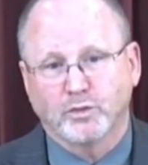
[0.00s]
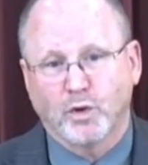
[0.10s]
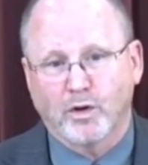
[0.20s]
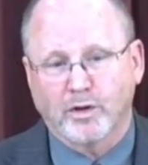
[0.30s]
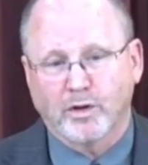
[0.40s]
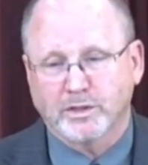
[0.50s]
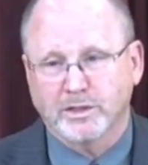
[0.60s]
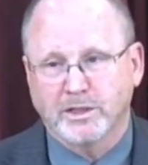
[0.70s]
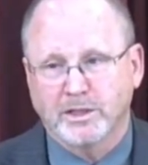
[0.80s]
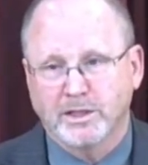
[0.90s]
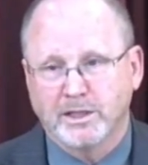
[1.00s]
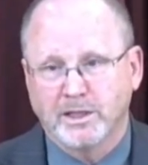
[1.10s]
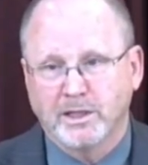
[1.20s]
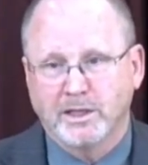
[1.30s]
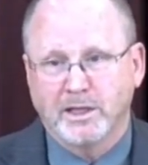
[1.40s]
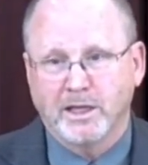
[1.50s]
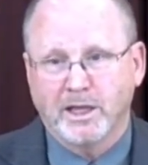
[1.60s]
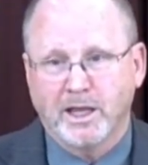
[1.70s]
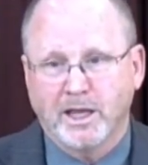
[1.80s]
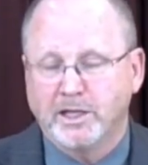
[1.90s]
works,
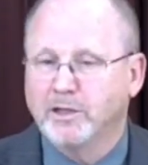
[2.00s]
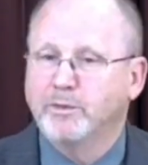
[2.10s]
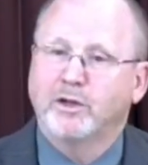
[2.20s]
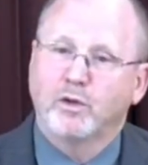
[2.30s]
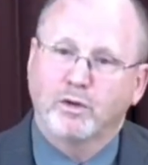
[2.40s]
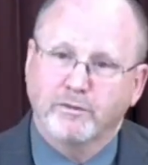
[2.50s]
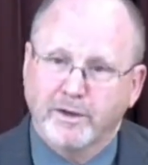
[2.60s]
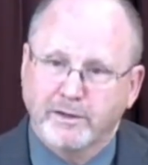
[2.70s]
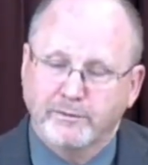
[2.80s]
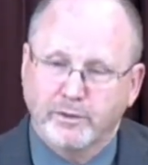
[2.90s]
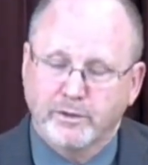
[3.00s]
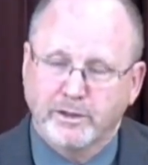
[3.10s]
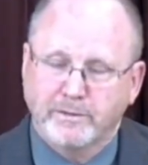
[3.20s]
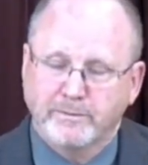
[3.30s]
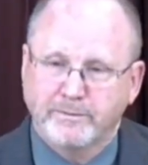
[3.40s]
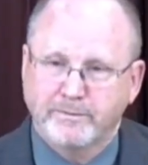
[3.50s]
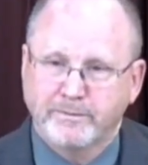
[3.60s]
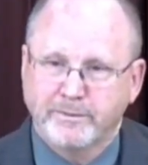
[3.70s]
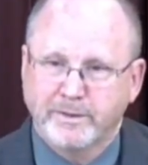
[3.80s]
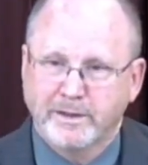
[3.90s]
and He'll be glorified for it.
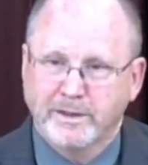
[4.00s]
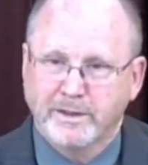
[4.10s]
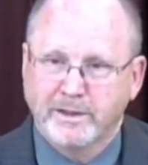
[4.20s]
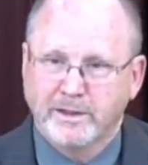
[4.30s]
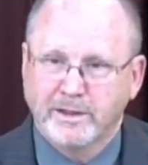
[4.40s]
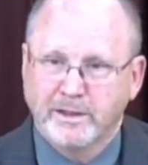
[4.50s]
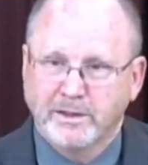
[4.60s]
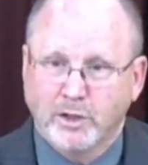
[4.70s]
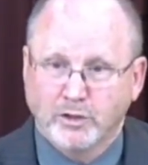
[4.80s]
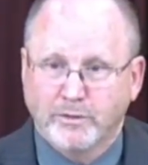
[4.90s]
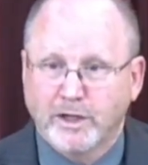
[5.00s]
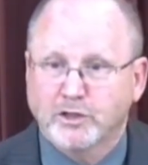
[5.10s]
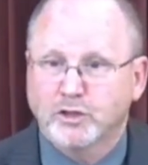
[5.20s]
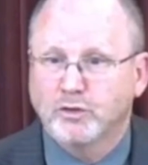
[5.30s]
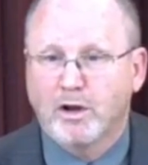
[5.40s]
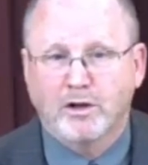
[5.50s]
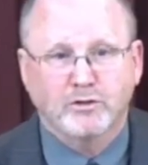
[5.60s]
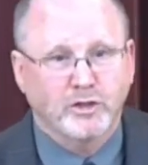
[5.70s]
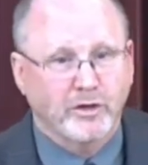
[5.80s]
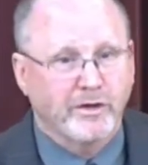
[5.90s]
Those of us who are
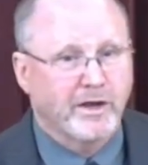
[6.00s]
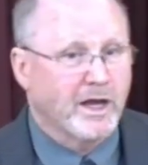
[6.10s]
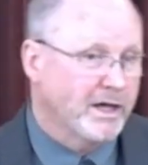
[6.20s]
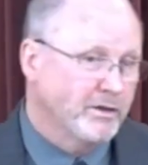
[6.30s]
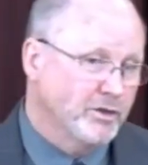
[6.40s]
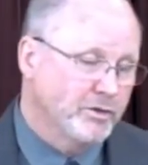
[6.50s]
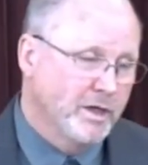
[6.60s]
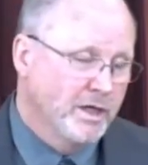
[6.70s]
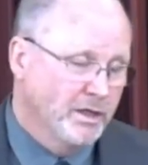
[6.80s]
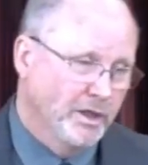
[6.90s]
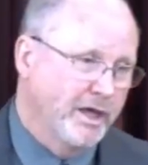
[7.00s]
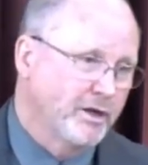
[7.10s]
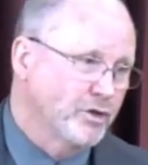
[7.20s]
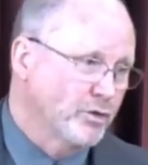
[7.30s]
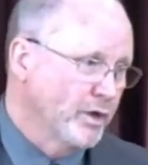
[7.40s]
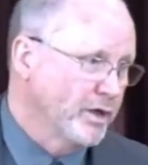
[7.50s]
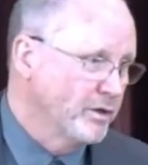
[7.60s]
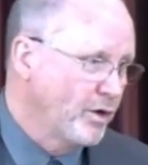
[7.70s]
children of God, these letters are written to